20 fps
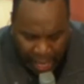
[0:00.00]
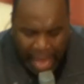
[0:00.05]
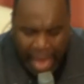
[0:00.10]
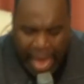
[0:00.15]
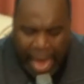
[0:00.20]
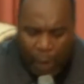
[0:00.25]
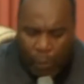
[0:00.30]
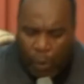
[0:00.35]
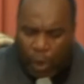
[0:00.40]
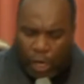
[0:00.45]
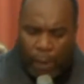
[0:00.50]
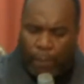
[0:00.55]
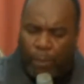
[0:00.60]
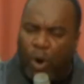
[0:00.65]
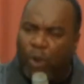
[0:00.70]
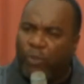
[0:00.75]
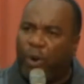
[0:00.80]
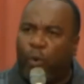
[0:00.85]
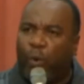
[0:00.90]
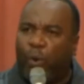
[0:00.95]
I want to
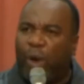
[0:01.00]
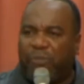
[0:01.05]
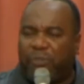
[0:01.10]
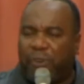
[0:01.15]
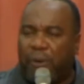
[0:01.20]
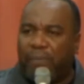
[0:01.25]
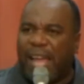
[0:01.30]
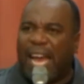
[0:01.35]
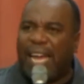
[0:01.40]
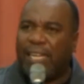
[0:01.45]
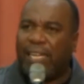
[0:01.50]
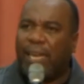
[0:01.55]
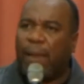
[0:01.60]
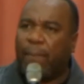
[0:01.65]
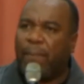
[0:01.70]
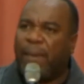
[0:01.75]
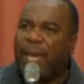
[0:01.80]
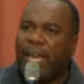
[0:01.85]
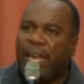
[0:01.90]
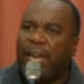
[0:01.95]
move away from that in a
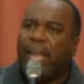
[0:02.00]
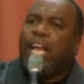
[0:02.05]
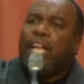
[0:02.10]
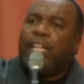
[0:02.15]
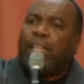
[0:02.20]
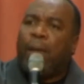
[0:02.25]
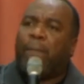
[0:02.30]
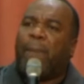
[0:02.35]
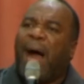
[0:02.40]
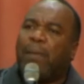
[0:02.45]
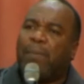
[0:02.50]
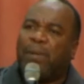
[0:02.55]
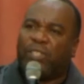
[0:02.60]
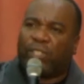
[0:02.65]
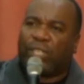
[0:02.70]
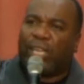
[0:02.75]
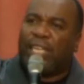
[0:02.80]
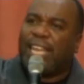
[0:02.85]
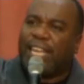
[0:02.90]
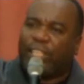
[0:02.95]
minute. The Bible
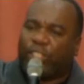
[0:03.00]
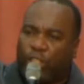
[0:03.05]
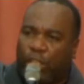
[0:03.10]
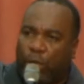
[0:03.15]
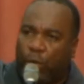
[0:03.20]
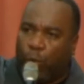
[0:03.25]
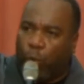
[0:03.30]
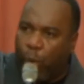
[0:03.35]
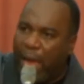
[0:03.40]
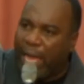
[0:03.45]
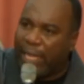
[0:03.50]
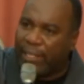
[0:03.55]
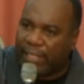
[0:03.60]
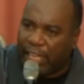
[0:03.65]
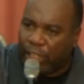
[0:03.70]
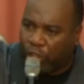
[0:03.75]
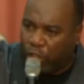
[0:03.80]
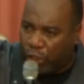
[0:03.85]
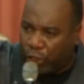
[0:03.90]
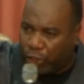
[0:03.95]
said that she went
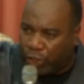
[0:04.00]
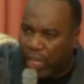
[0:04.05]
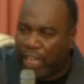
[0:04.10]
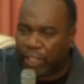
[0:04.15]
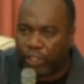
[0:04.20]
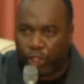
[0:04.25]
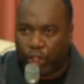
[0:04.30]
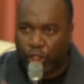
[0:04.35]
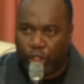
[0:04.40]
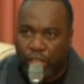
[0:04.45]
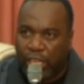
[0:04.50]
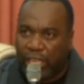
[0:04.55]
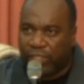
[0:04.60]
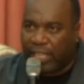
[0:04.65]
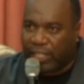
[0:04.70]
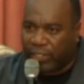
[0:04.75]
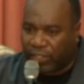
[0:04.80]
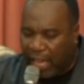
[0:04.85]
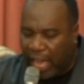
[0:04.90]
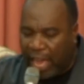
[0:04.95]
and she touched
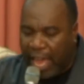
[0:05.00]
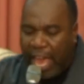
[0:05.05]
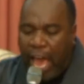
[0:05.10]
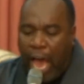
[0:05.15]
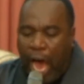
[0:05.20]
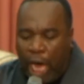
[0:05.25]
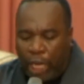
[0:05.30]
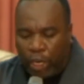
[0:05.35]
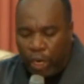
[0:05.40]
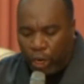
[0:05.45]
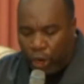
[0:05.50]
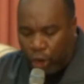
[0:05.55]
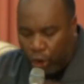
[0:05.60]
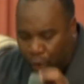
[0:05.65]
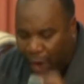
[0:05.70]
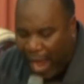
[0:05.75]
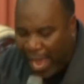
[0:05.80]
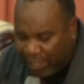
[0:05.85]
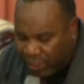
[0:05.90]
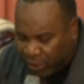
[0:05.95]
Jesus, and her
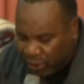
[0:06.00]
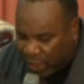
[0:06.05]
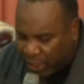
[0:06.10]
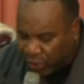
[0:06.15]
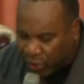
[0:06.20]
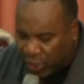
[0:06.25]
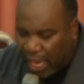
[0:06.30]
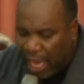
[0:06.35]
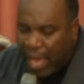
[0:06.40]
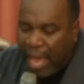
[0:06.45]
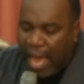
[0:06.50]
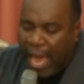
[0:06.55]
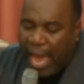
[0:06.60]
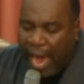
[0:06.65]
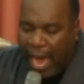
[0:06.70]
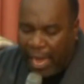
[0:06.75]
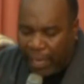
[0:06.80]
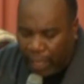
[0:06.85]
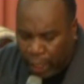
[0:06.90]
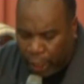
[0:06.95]
crisis,
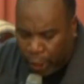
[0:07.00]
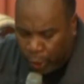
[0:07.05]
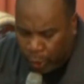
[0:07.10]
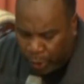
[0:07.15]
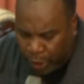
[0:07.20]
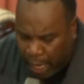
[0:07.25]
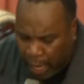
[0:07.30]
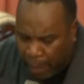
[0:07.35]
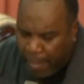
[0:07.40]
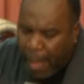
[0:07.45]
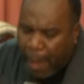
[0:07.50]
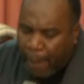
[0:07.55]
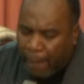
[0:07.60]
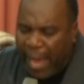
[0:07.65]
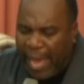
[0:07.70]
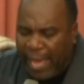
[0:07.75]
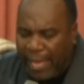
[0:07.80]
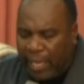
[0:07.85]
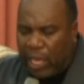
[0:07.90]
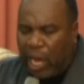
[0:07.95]
hallelujah,
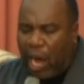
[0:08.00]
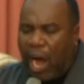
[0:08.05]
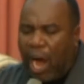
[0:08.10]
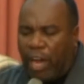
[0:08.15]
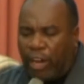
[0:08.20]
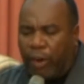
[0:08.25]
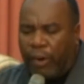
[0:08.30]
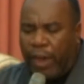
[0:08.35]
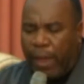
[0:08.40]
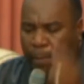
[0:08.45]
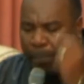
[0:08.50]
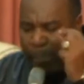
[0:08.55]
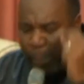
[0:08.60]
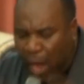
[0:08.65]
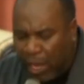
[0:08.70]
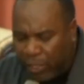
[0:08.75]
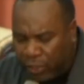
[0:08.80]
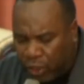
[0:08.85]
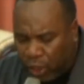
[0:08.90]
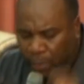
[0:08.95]
my God, her
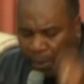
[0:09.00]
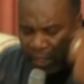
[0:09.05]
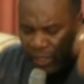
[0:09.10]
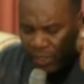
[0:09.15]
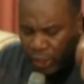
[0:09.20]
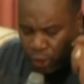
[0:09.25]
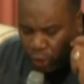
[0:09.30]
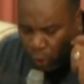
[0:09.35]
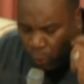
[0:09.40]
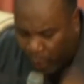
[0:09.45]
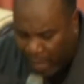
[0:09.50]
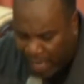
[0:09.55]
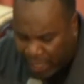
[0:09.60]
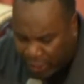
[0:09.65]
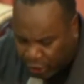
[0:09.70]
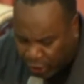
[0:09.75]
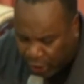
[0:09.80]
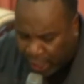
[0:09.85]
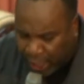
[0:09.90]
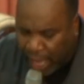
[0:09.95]
impossible
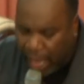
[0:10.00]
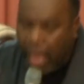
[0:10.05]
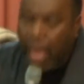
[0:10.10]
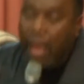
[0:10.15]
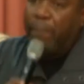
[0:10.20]
situation